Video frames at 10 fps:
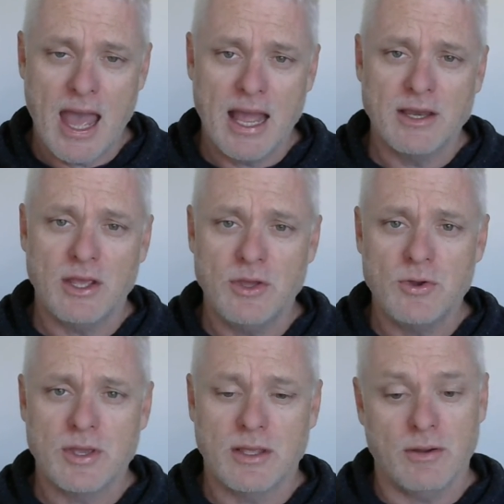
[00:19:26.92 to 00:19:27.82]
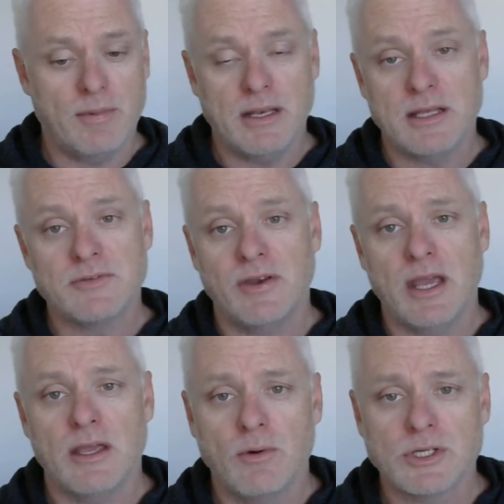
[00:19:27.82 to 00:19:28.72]
And I mean,
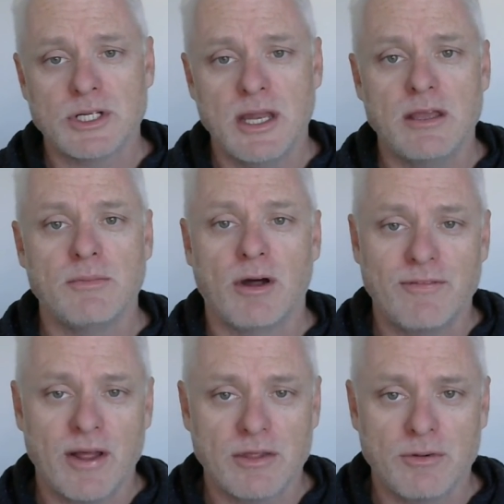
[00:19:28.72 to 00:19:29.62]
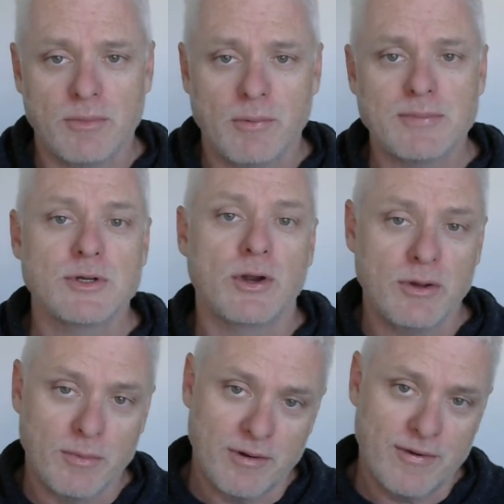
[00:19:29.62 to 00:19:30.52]
this video you're watching now, you might have found it through my
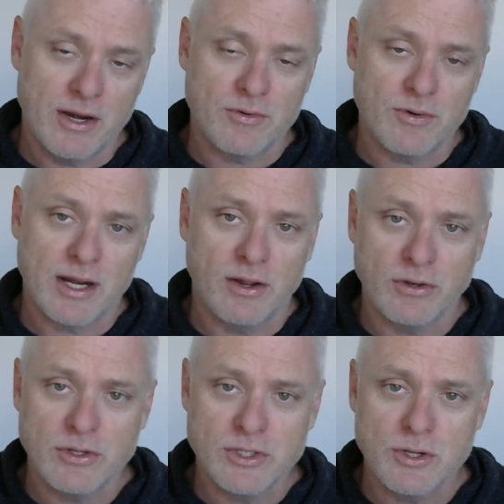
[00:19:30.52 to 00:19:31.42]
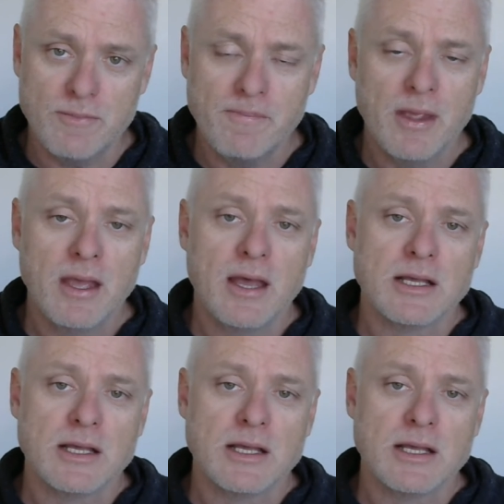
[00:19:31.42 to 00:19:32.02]
website, or you might have found it directly on YouTube.